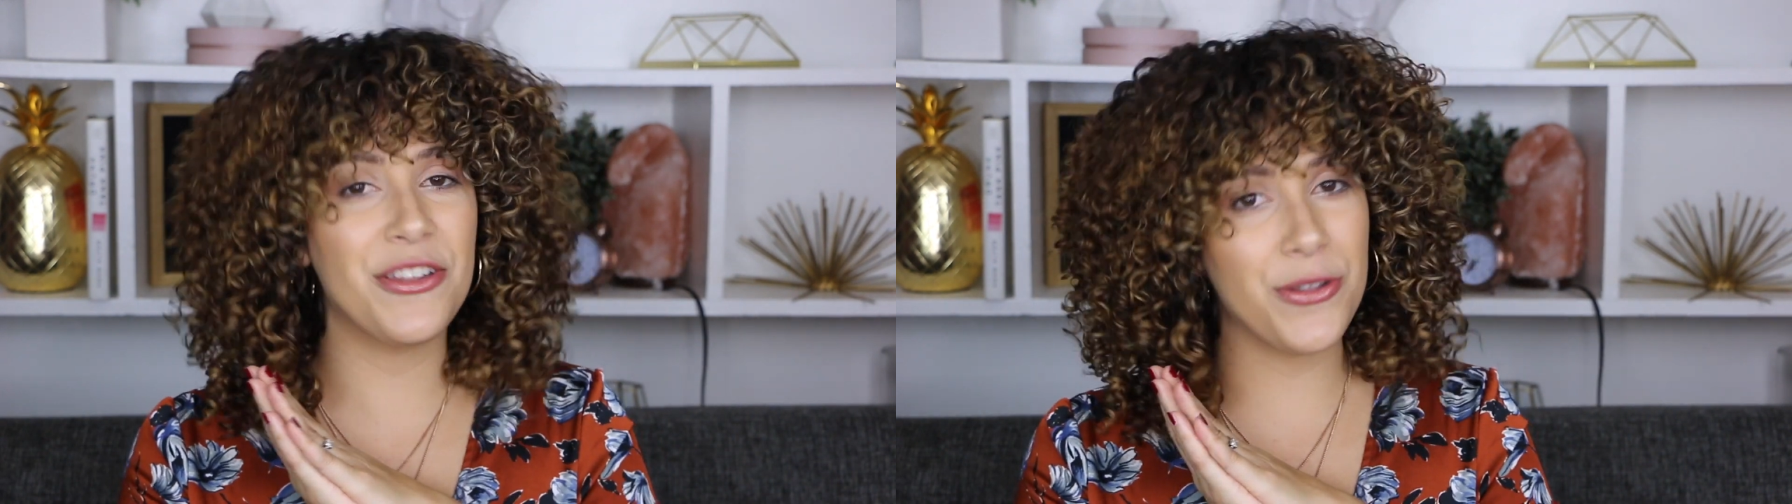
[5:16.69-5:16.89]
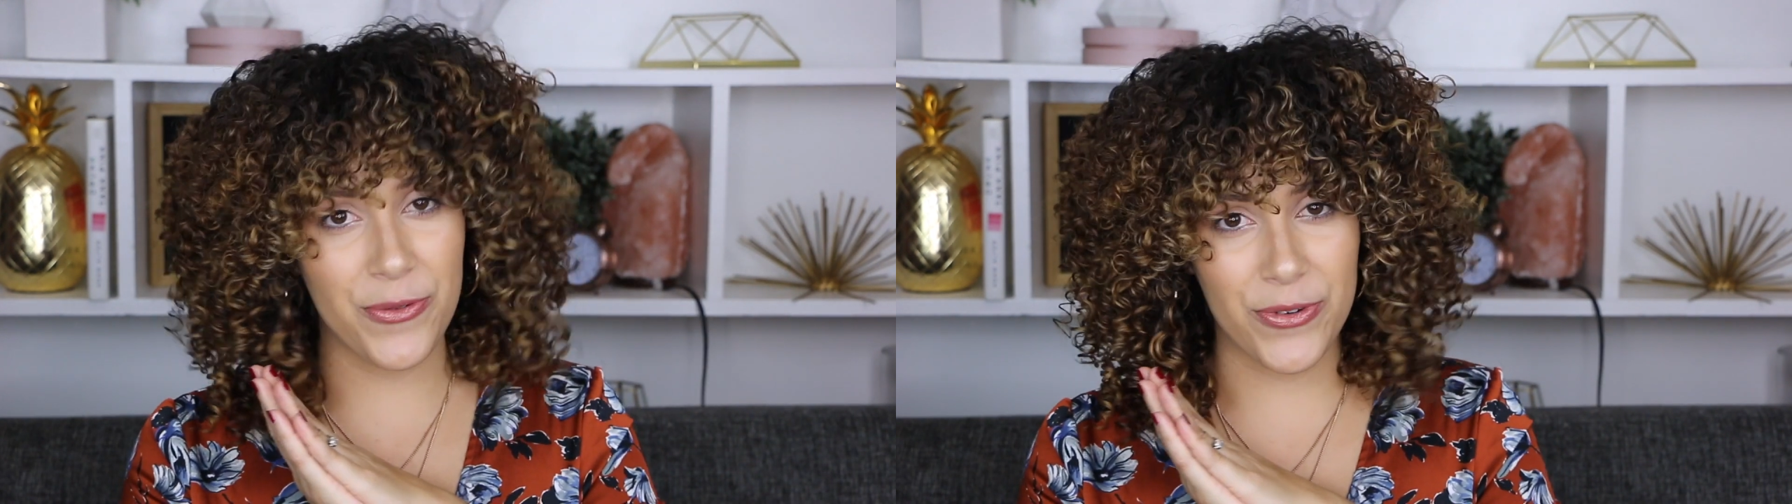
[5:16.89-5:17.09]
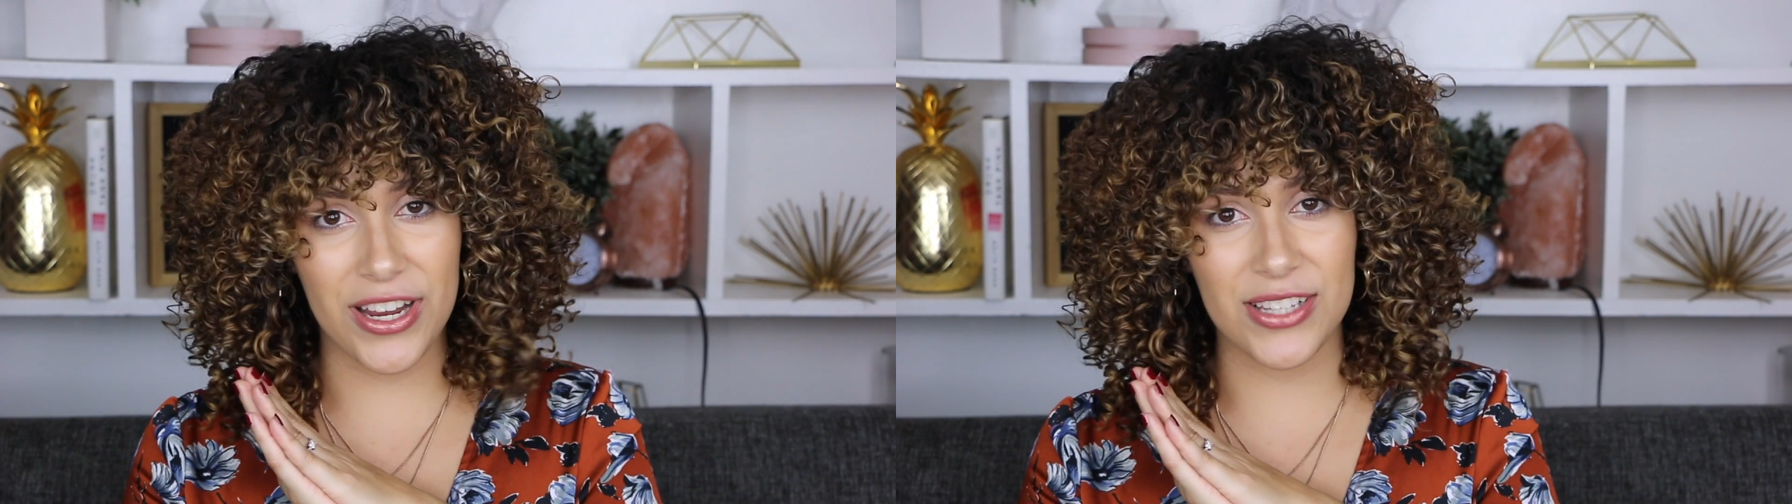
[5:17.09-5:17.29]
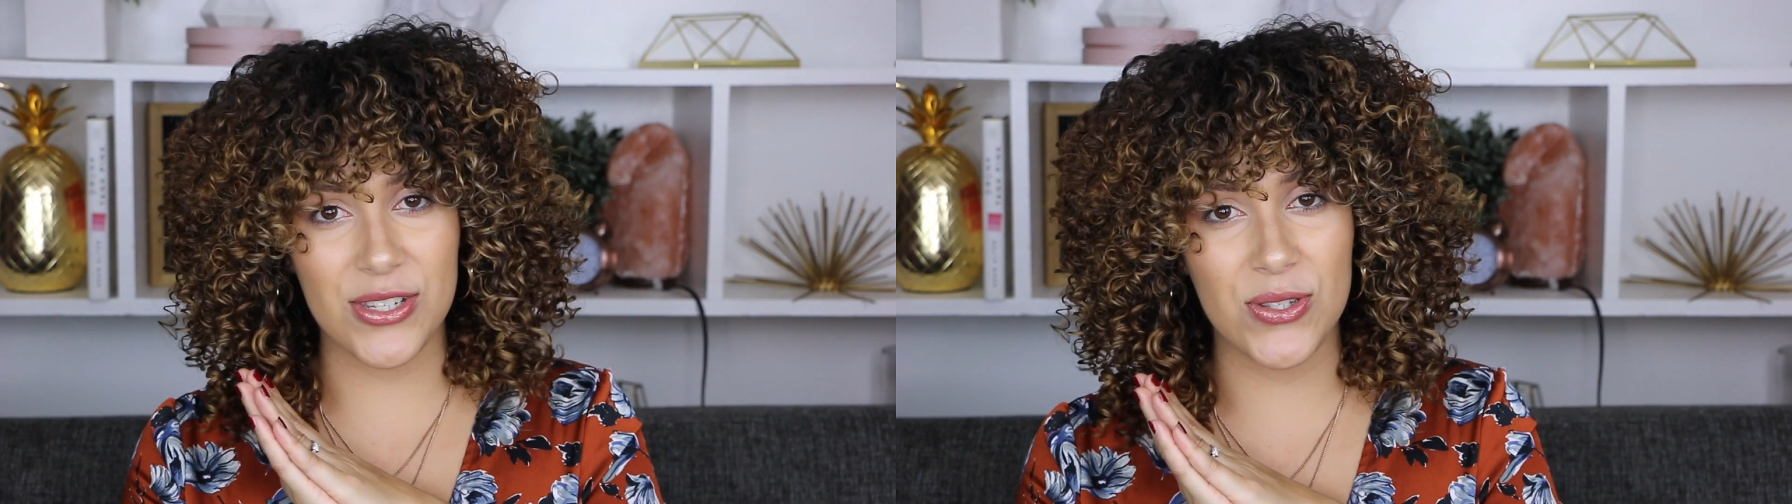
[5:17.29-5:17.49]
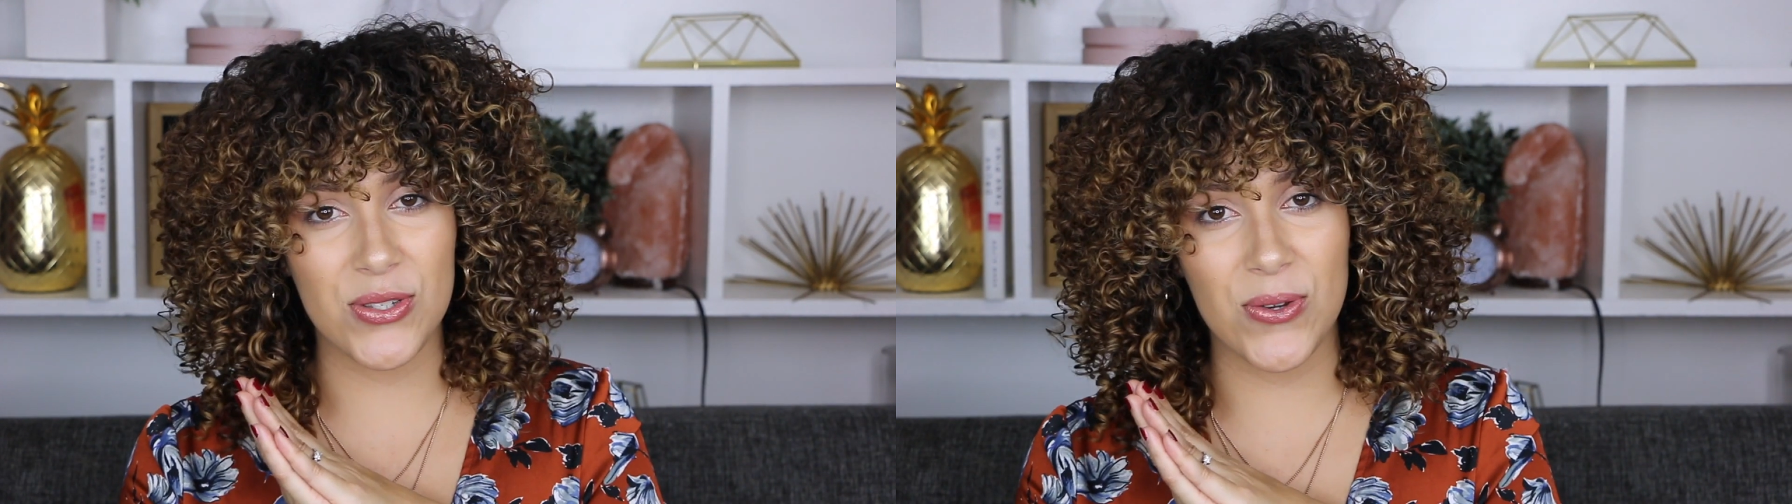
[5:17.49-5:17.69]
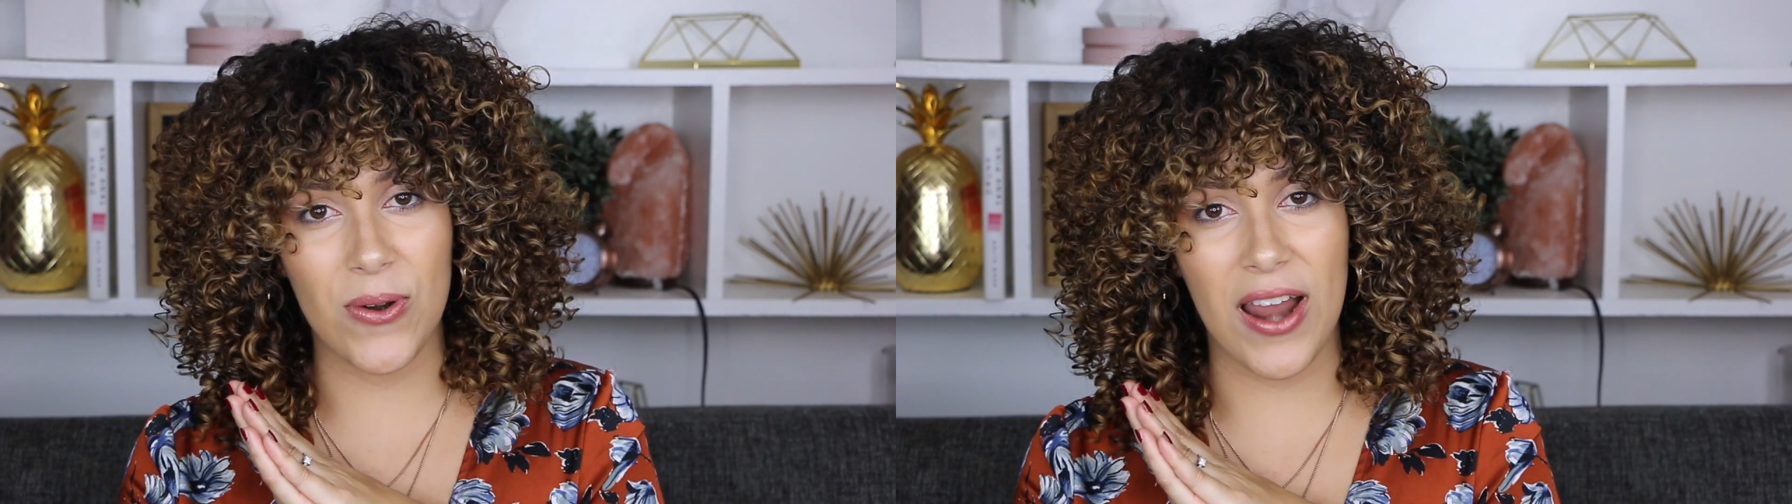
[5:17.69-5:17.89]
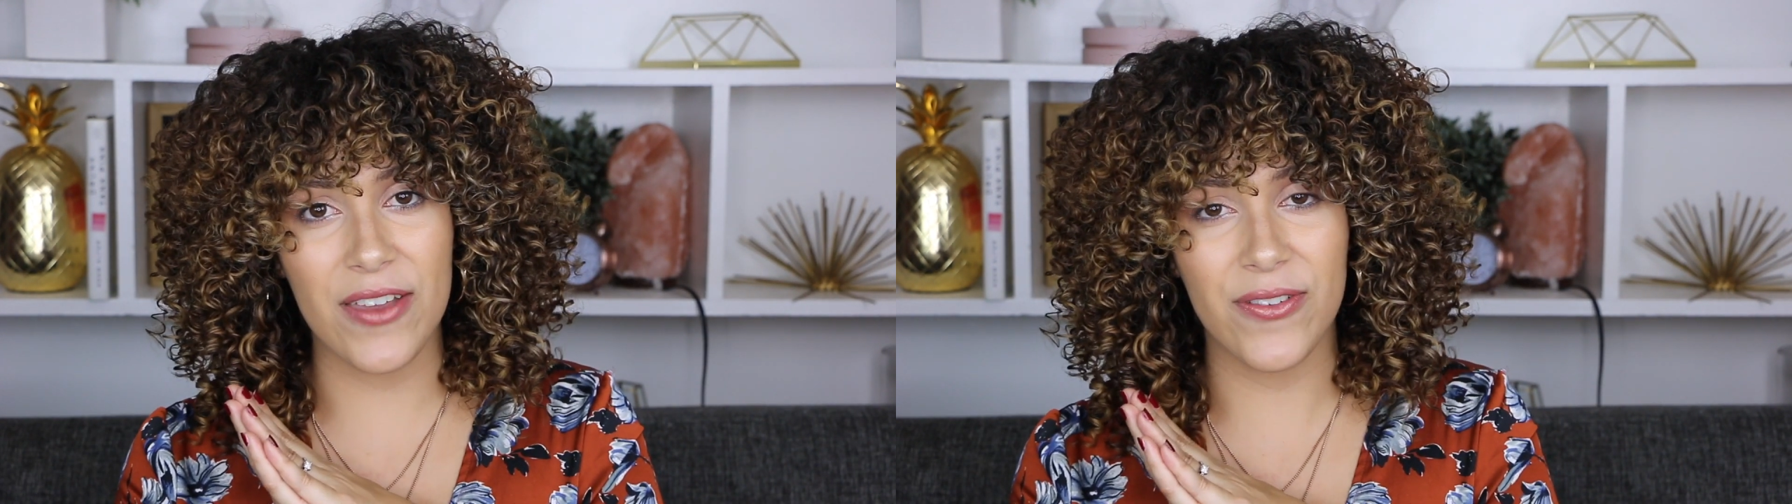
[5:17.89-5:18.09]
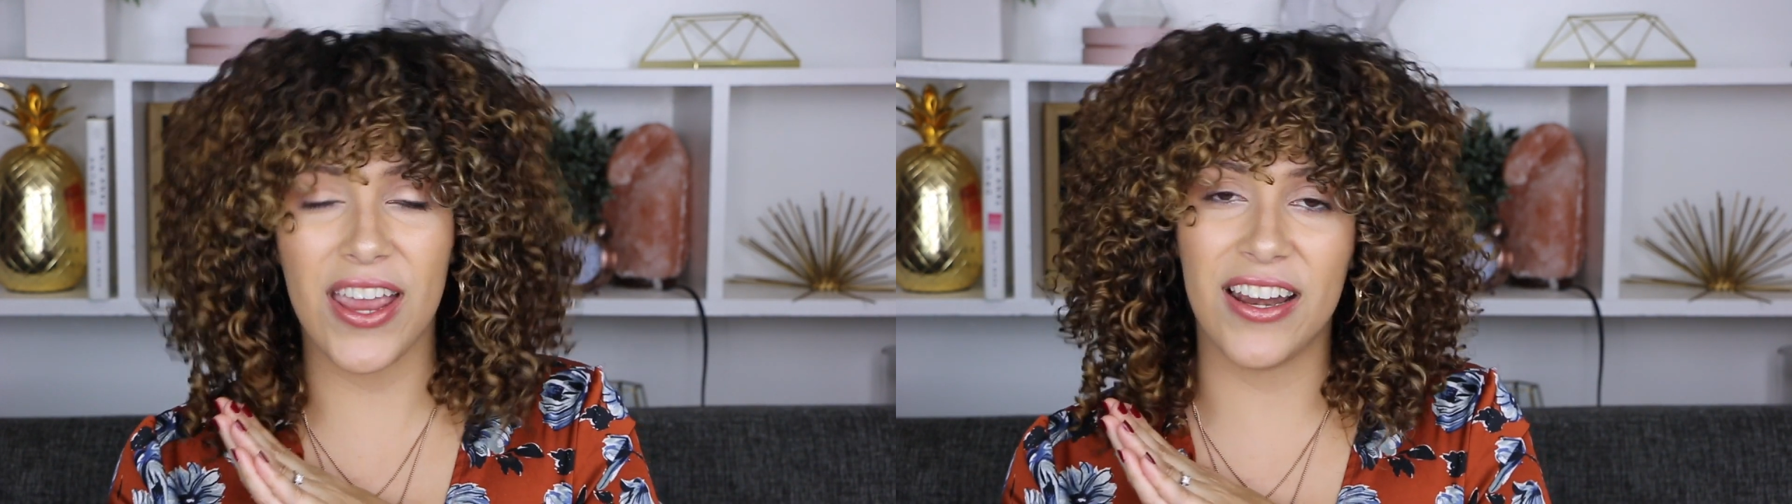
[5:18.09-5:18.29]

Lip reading: don't forget to subscribe,